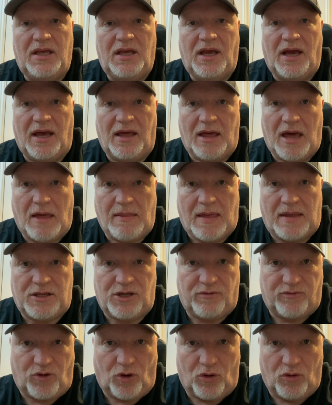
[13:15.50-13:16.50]
and then
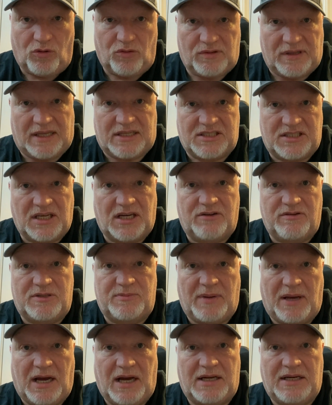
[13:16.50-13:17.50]
you've got all the ancillaries
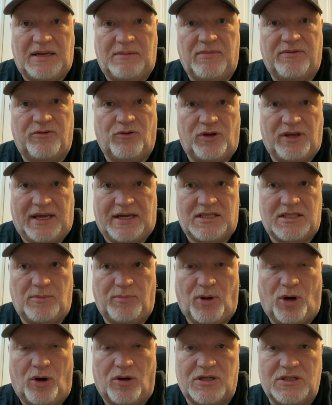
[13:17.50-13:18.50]
behind it before you get to the
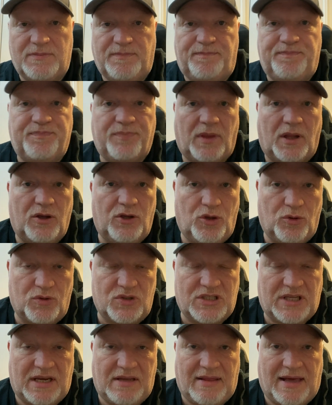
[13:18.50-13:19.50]
box. You'll
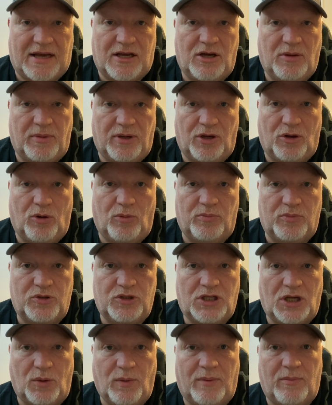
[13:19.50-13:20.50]
see that coming up.
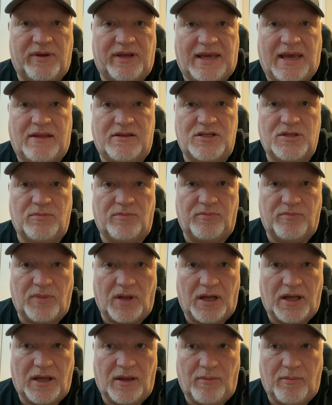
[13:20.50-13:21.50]
So when we get
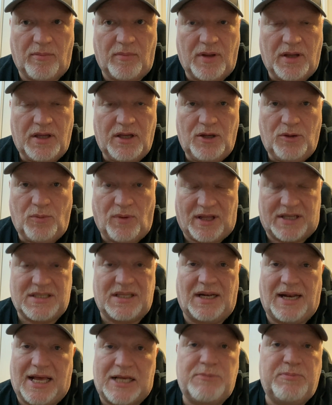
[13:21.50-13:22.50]
some, that's
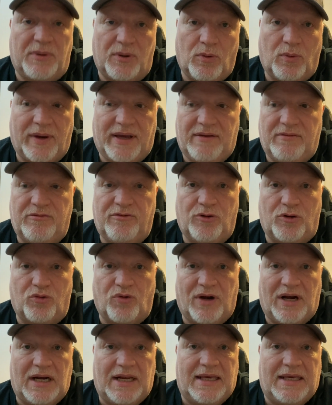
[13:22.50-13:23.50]
the last bit waiting for
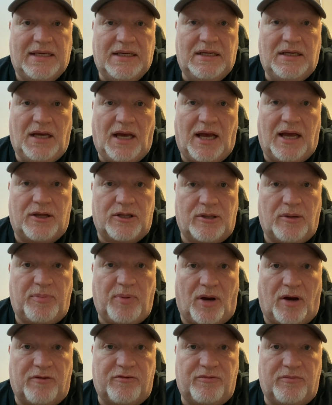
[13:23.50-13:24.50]
really,
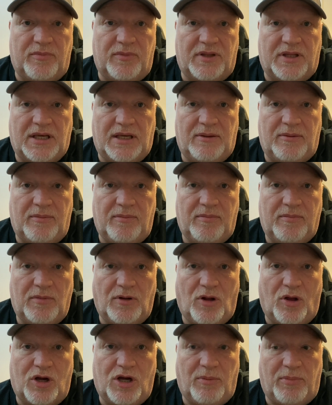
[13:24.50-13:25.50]
apart from the
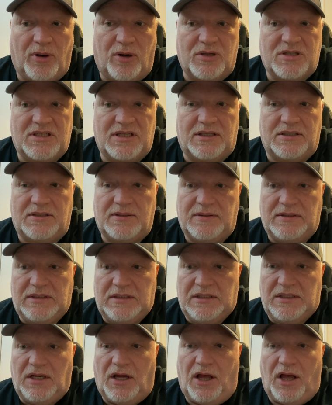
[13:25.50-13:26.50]
locker boxes.
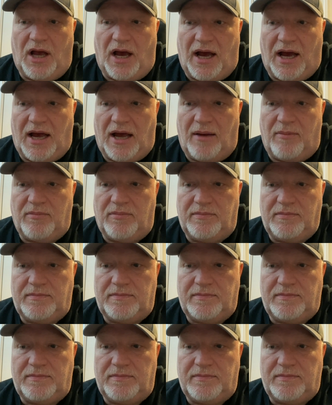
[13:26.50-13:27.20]
Damn